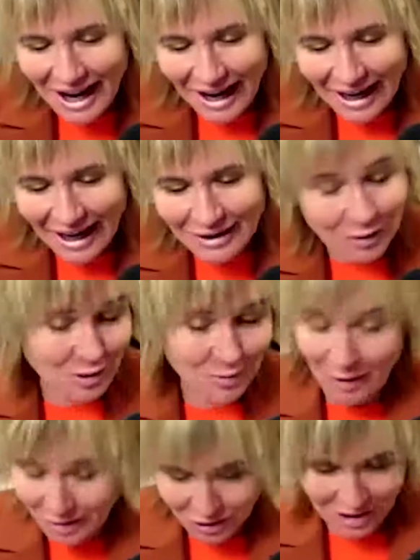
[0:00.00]
And there was by
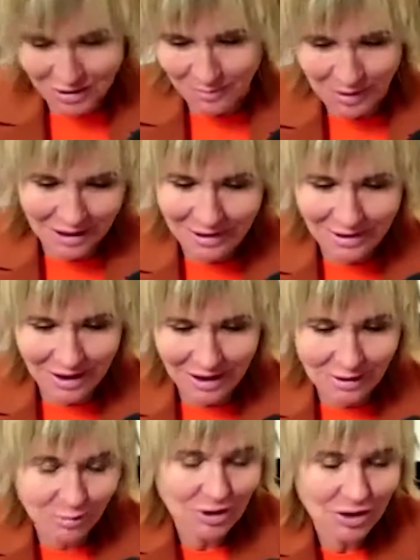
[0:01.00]
chance a market there, and it
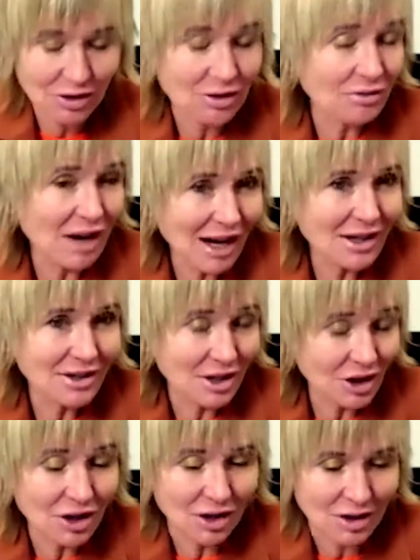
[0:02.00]
was an
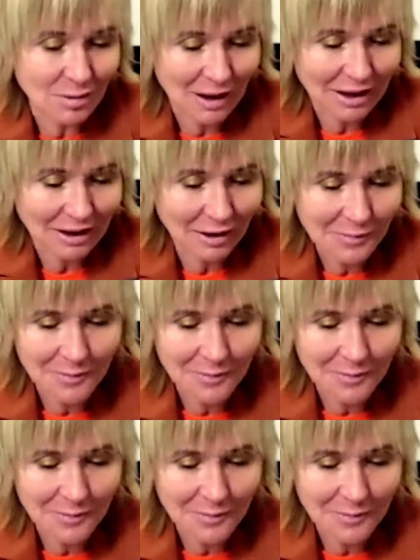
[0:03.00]
artisan's market.